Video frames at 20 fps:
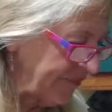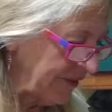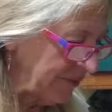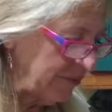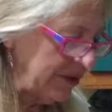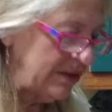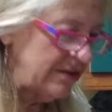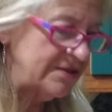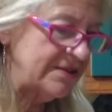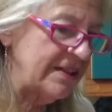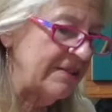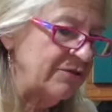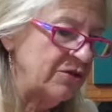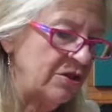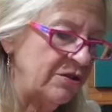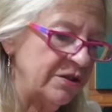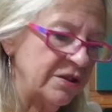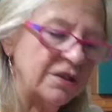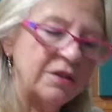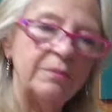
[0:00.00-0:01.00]
because I've
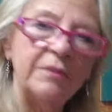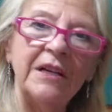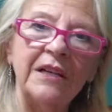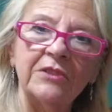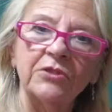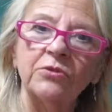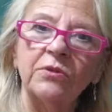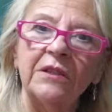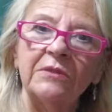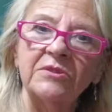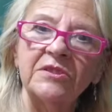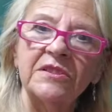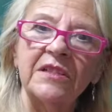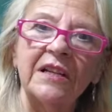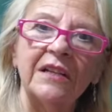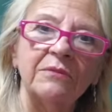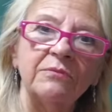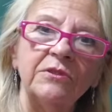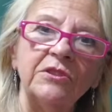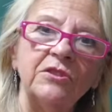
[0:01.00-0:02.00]
got the Kamado
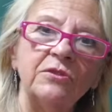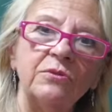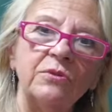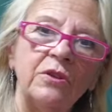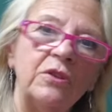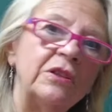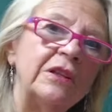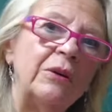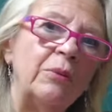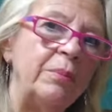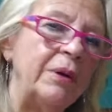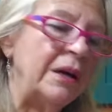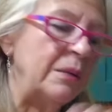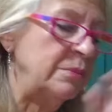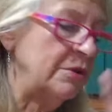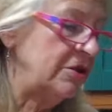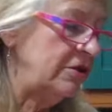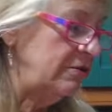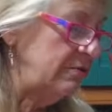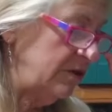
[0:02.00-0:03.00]
outside and we do all our
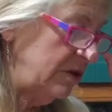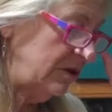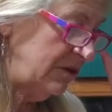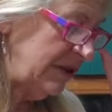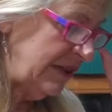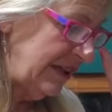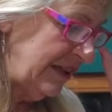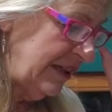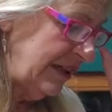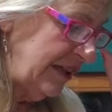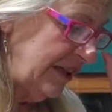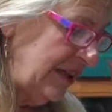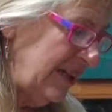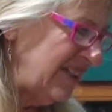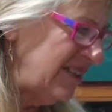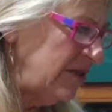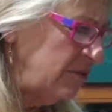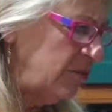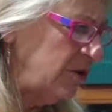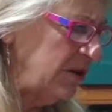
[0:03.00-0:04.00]
barbecuing on that, I
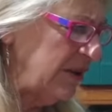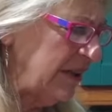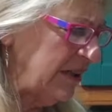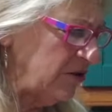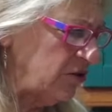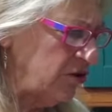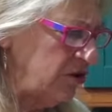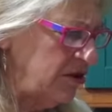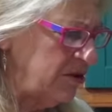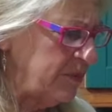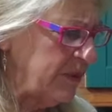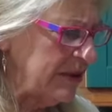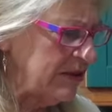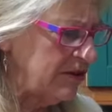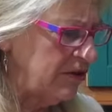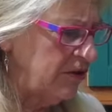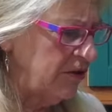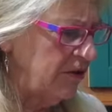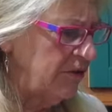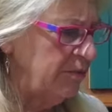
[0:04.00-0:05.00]
didn't want to actually spend a
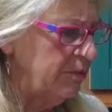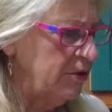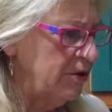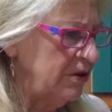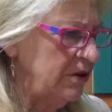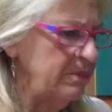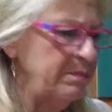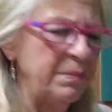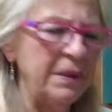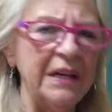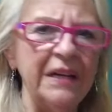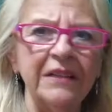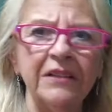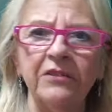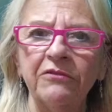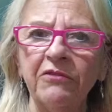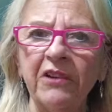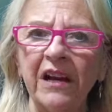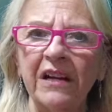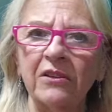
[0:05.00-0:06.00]
lot of money buying
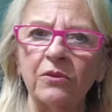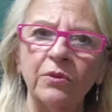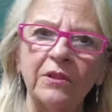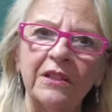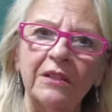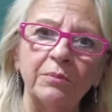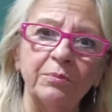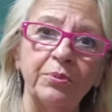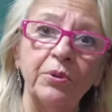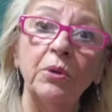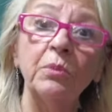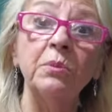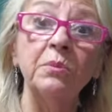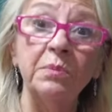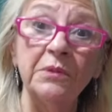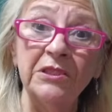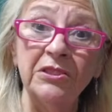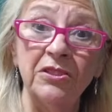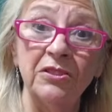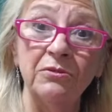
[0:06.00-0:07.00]
a rack when I'll
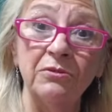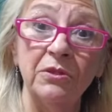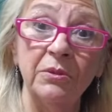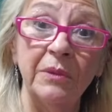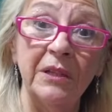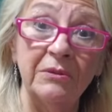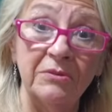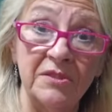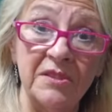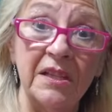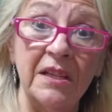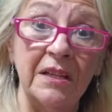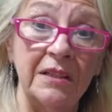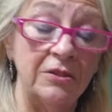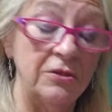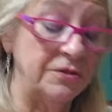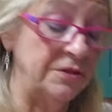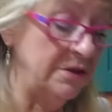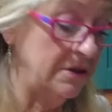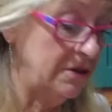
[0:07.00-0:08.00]
probably do them outside on the